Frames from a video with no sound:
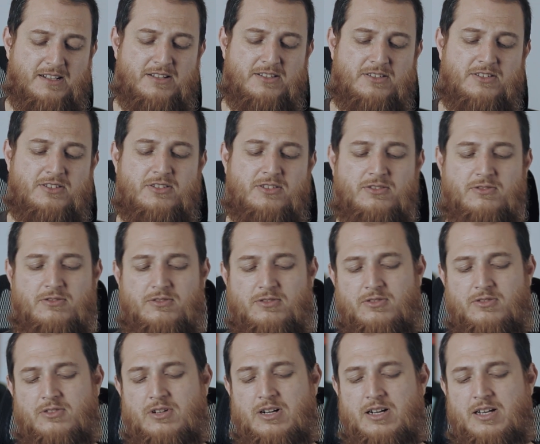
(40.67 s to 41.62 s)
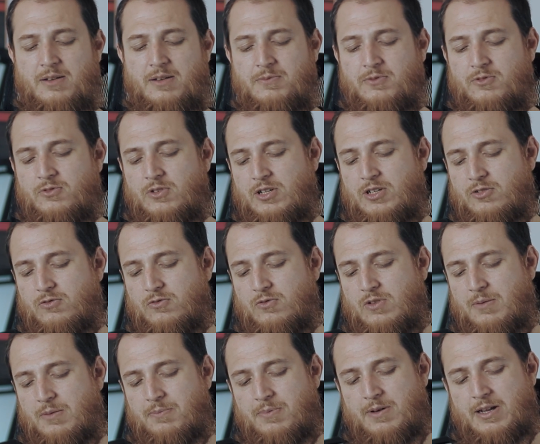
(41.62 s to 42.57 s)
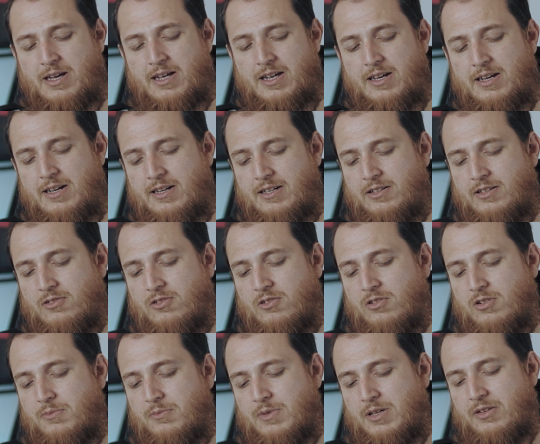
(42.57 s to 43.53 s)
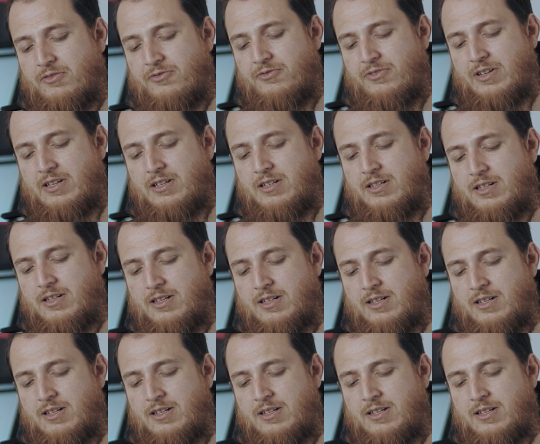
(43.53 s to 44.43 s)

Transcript: So I am going to apply it on my finger.